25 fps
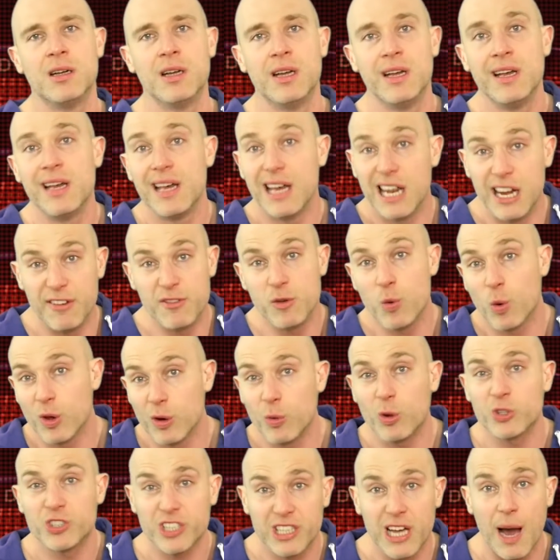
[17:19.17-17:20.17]
And if you want to
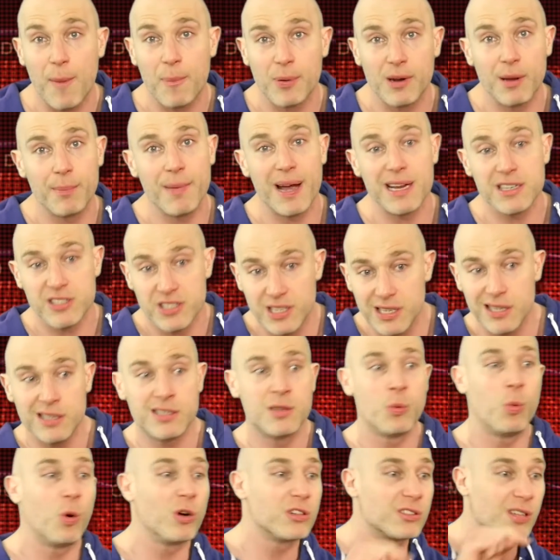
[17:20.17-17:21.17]
watch a couple of matches,
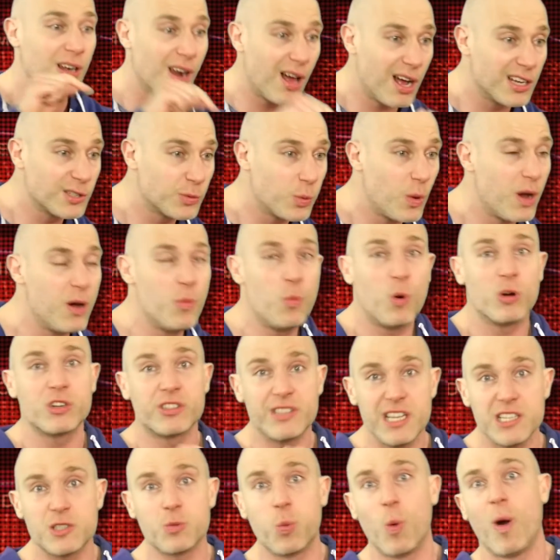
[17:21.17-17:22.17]
watch the last one, watch
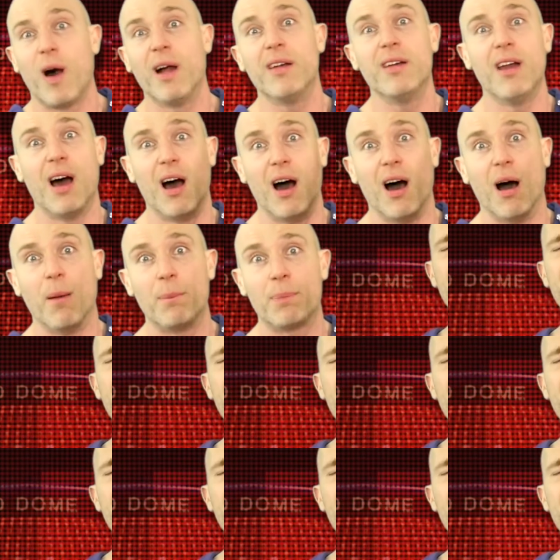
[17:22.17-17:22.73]
this one up.